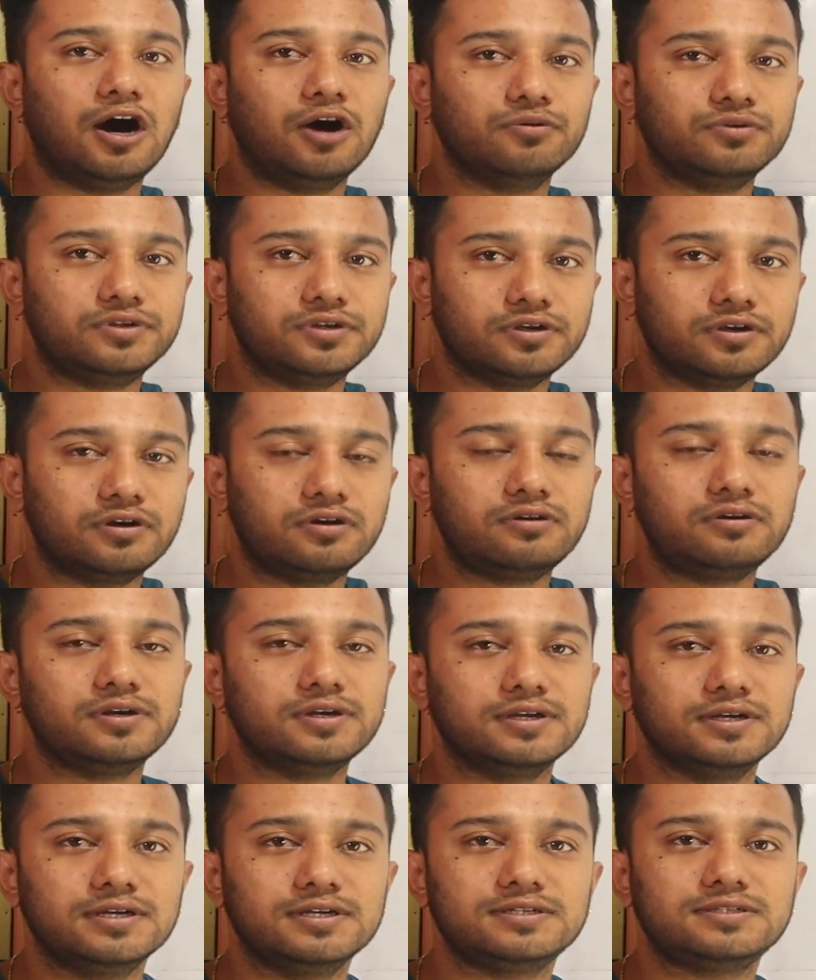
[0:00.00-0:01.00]
out
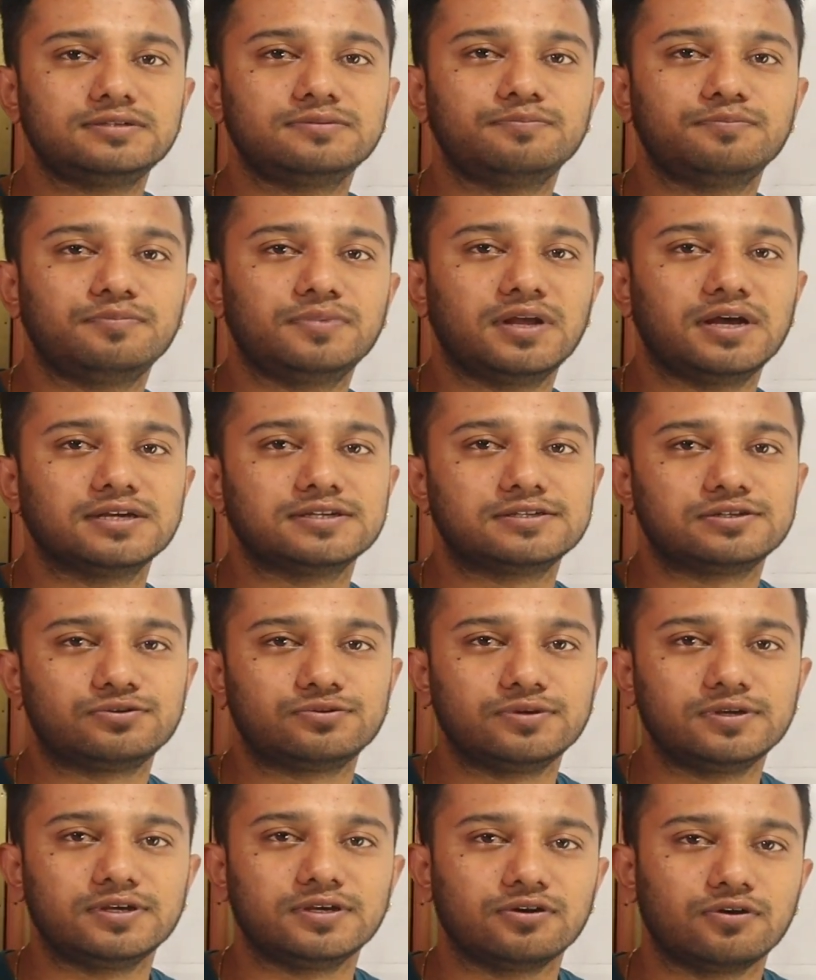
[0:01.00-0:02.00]
here is
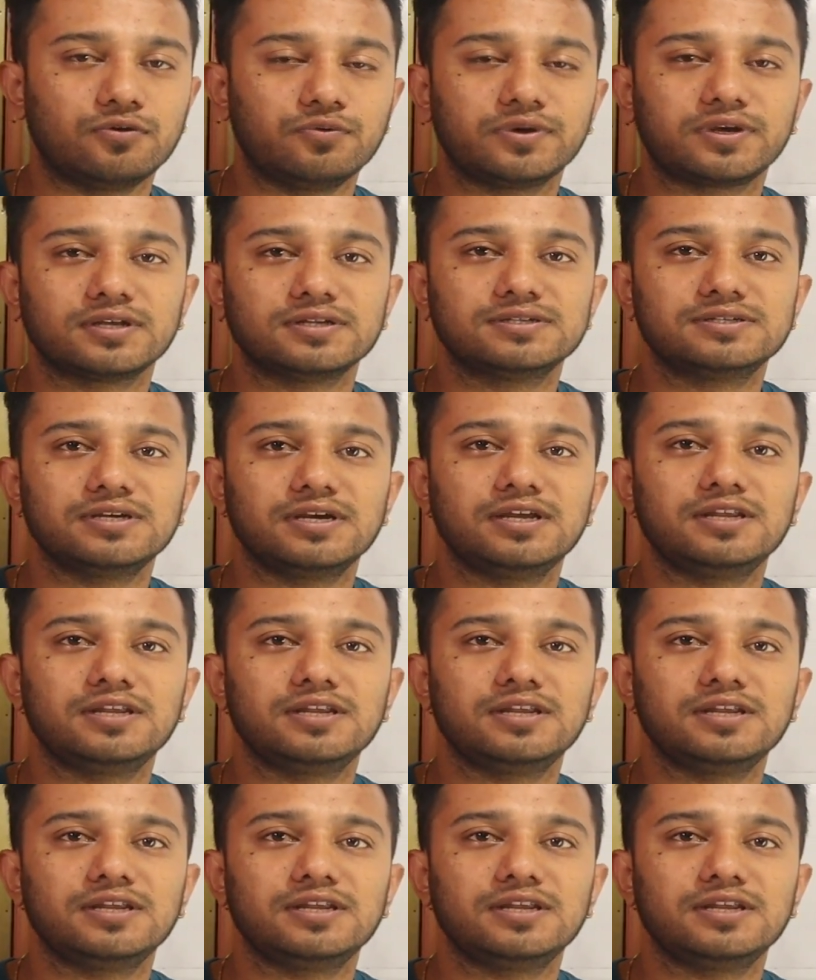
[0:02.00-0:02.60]
+3, or we can